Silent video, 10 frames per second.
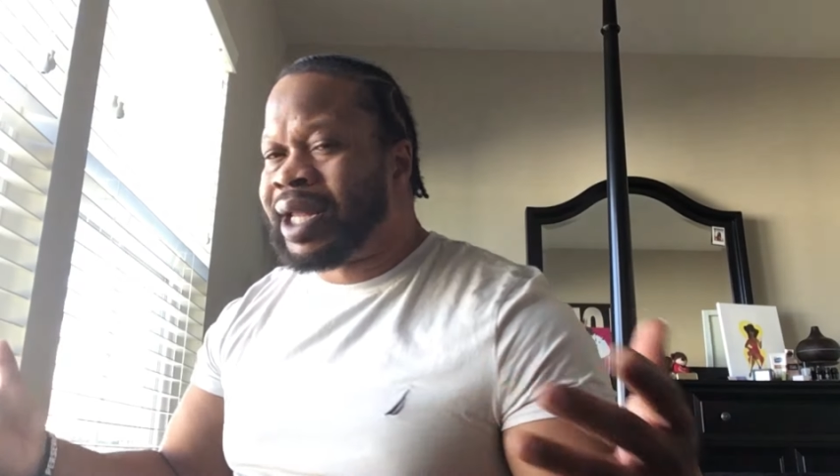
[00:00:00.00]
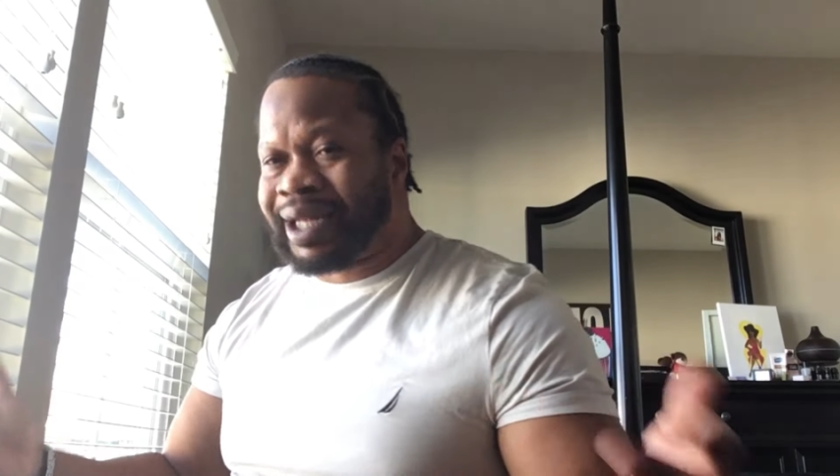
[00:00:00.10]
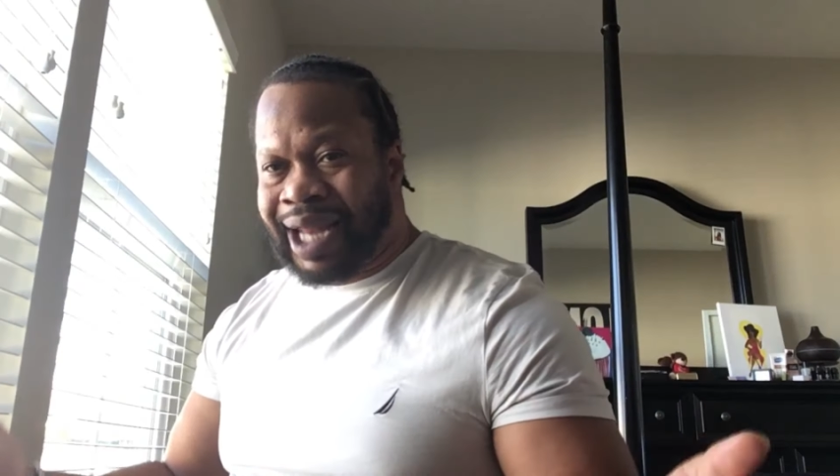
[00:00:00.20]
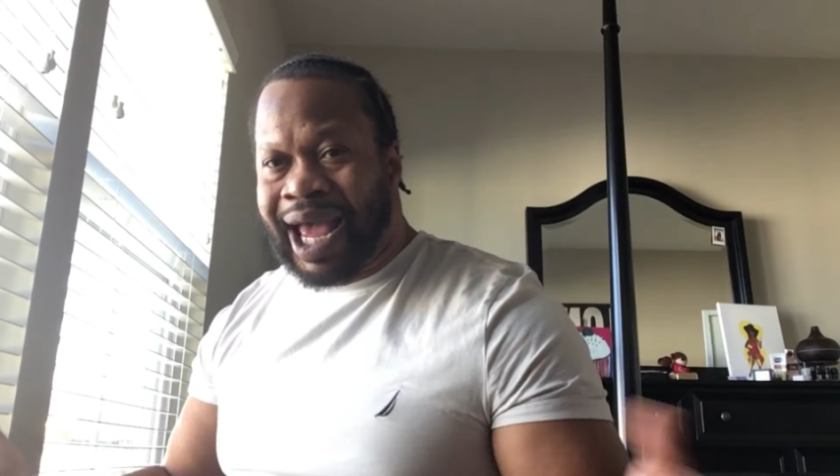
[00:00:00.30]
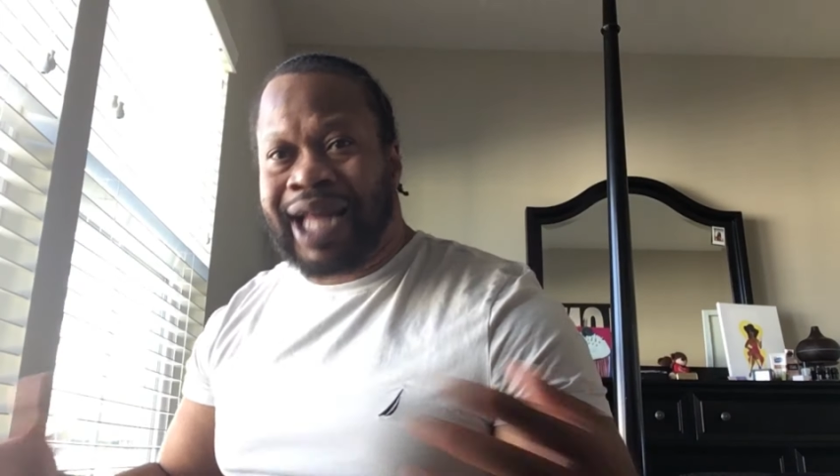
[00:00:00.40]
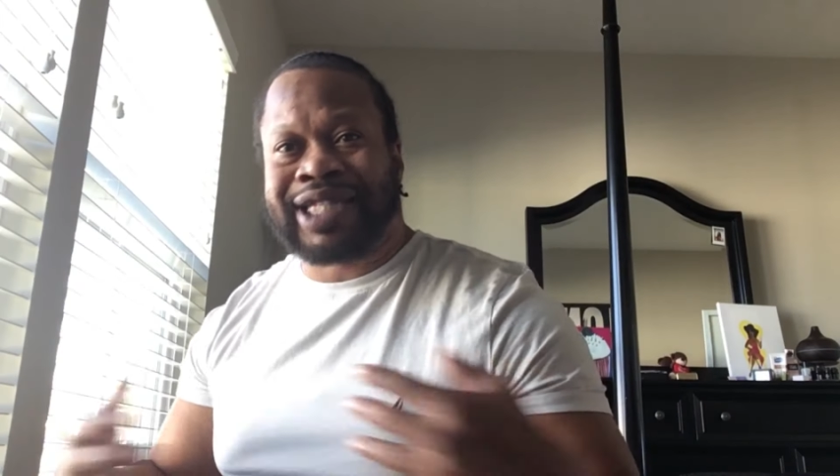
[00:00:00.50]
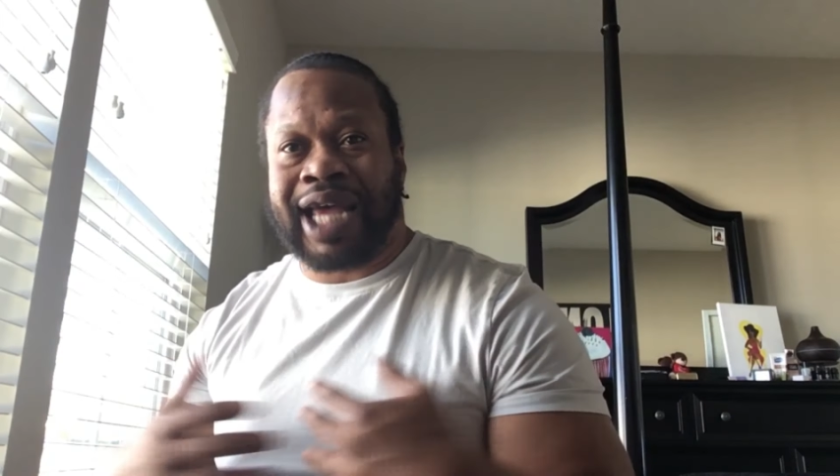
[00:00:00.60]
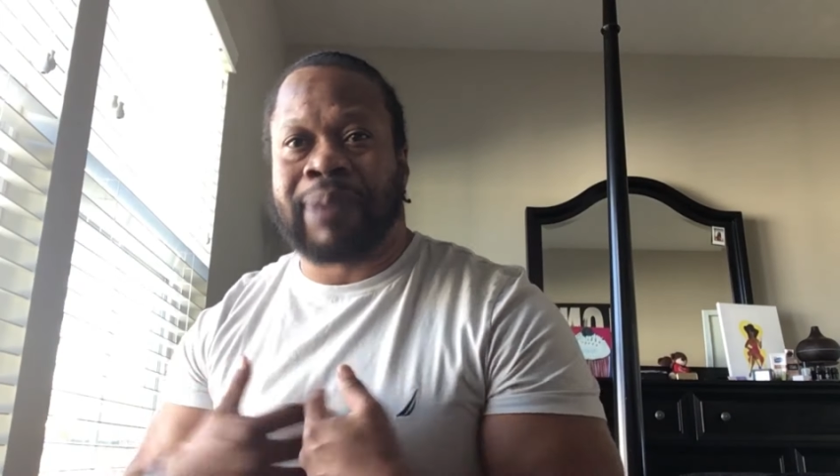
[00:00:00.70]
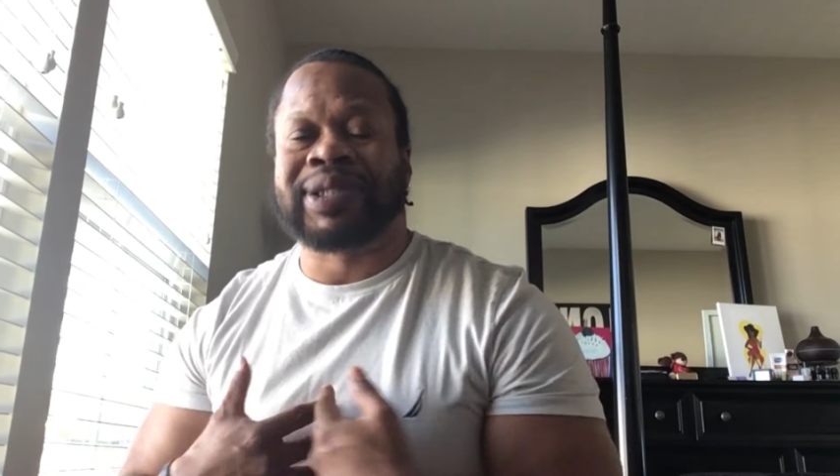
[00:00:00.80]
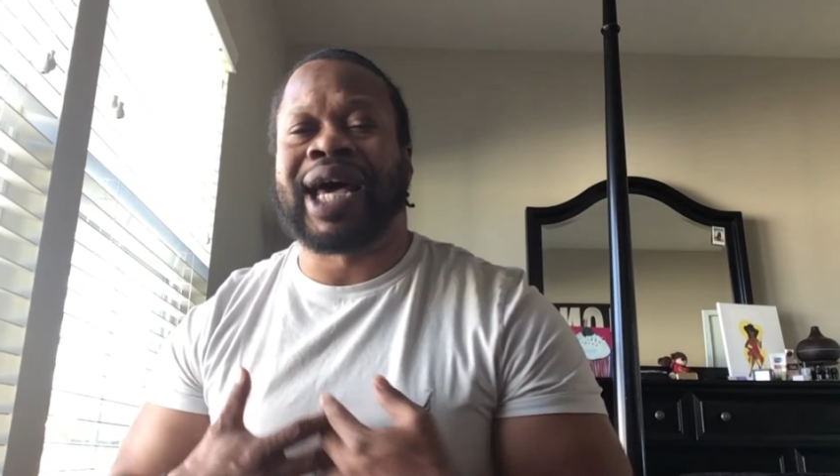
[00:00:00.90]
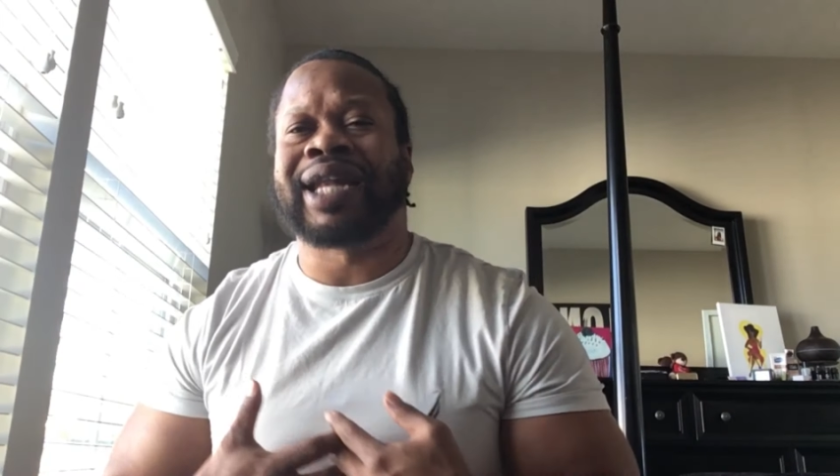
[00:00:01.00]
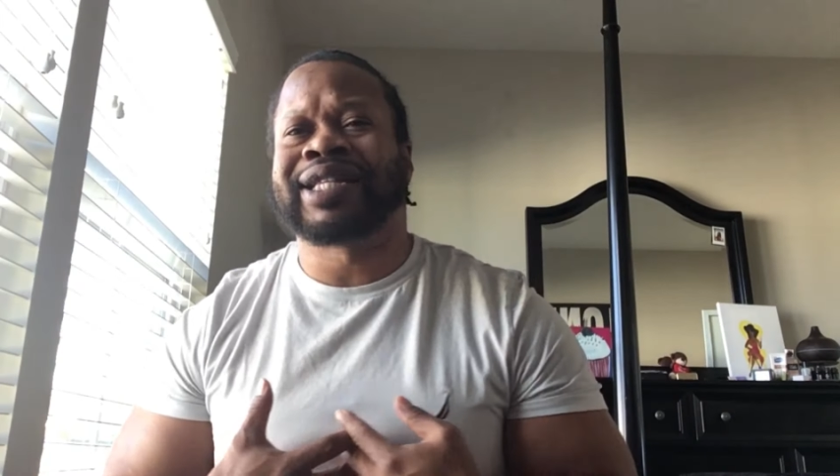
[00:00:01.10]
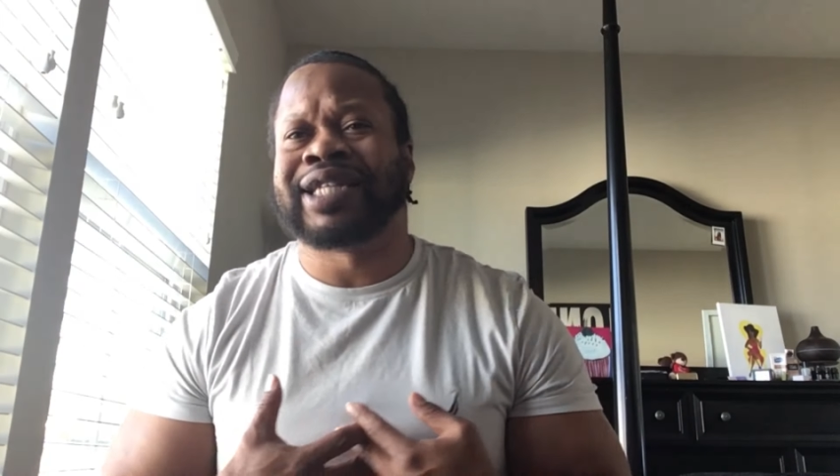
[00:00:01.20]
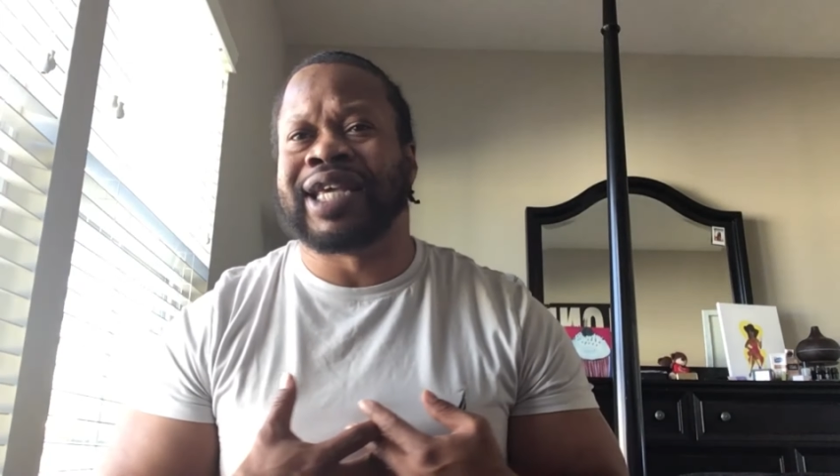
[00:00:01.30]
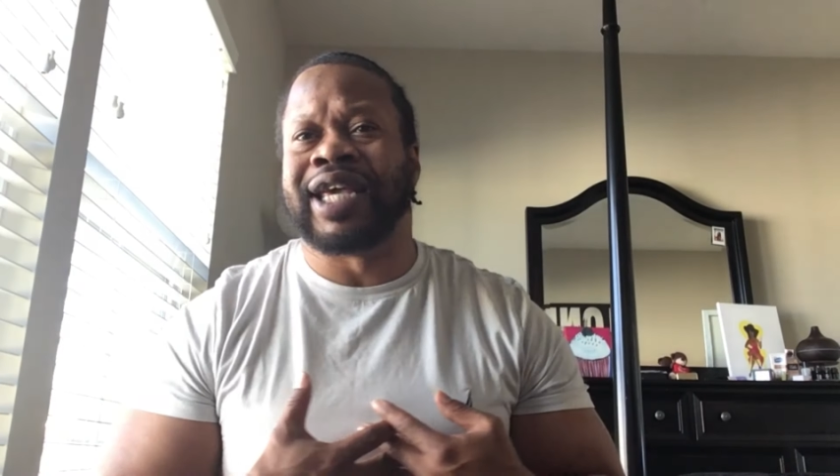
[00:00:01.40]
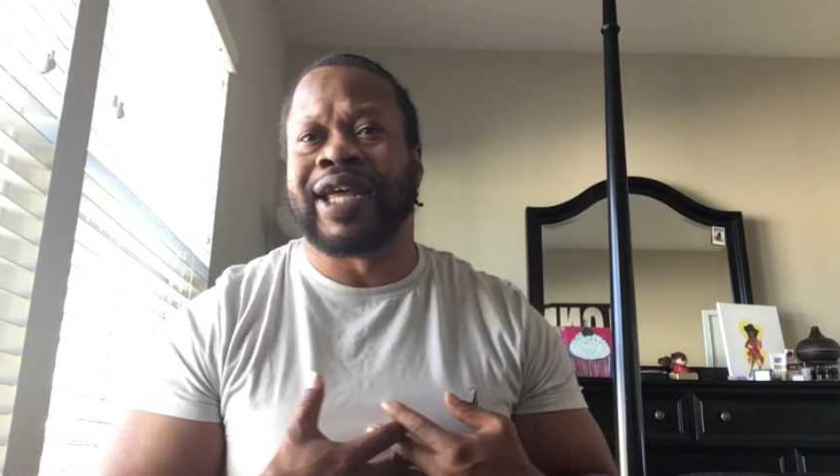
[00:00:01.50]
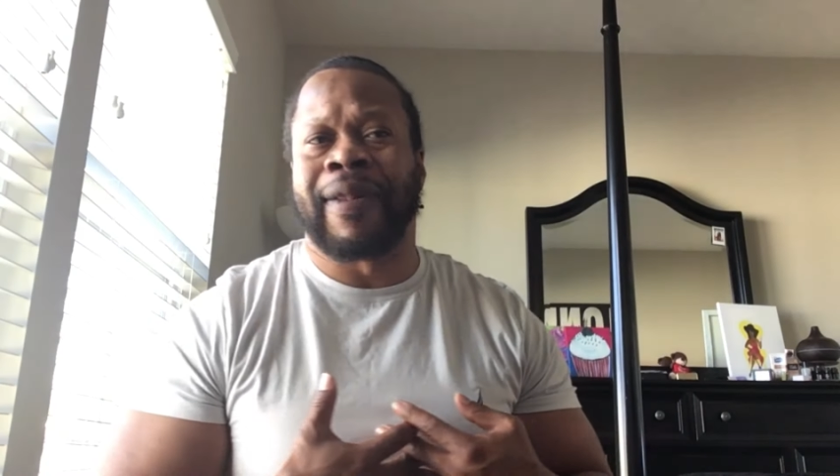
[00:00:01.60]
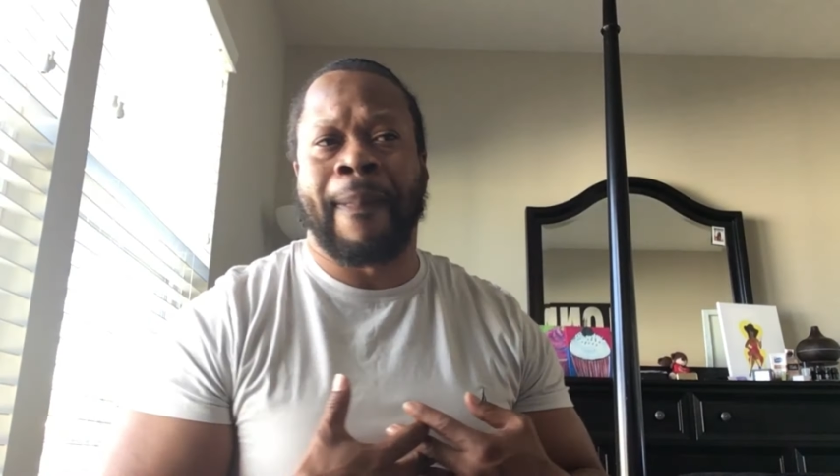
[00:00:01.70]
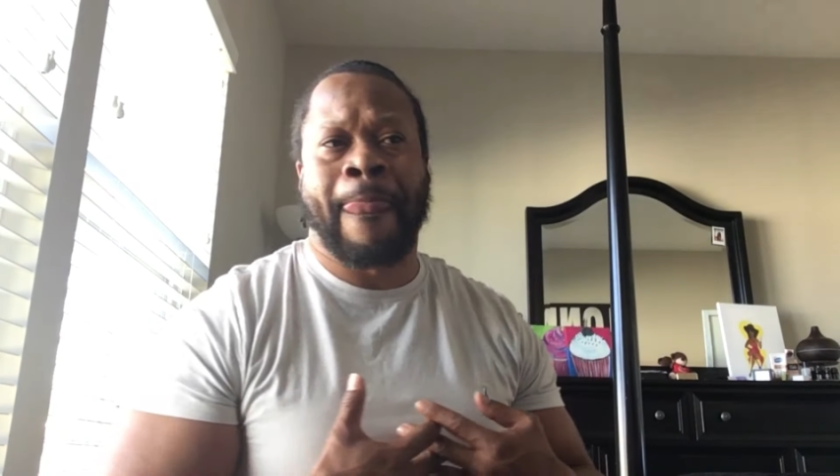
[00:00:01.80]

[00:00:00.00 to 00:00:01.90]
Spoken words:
9 times out of 10,